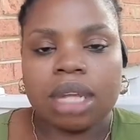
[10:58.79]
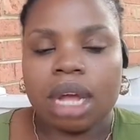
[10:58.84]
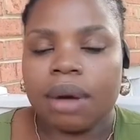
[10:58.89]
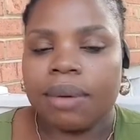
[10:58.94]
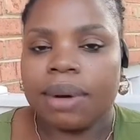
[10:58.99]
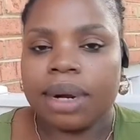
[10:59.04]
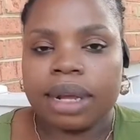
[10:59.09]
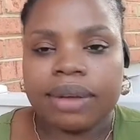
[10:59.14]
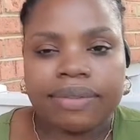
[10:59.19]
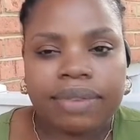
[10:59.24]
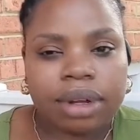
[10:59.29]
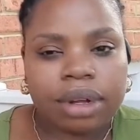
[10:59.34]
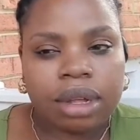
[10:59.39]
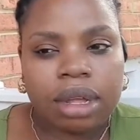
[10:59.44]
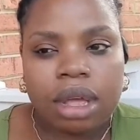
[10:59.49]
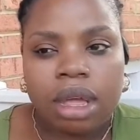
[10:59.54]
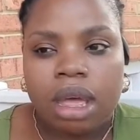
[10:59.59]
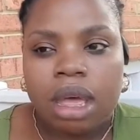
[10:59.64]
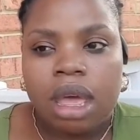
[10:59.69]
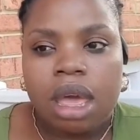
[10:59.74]
or whatever.
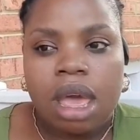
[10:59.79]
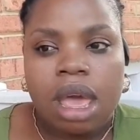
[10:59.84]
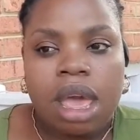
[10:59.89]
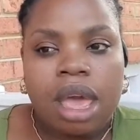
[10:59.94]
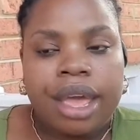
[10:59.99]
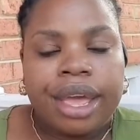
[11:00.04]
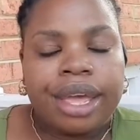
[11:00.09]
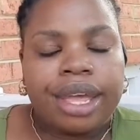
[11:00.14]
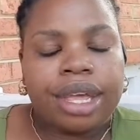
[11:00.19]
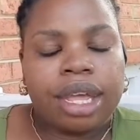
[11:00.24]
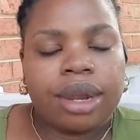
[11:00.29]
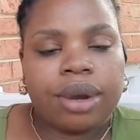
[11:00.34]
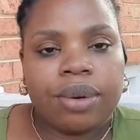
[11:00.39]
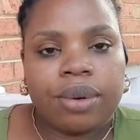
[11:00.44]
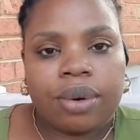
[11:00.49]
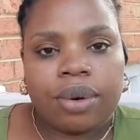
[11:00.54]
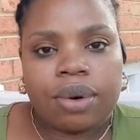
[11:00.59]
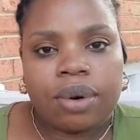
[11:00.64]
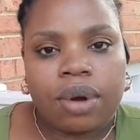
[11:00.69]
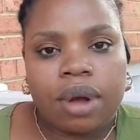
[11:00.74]
You
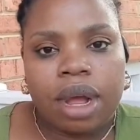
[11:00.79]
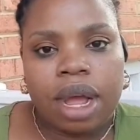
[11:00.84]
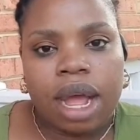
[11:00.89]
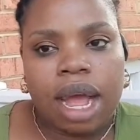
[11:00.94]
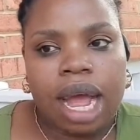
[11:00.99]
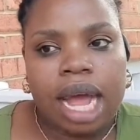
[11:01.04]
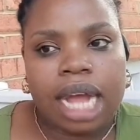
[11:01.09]
know?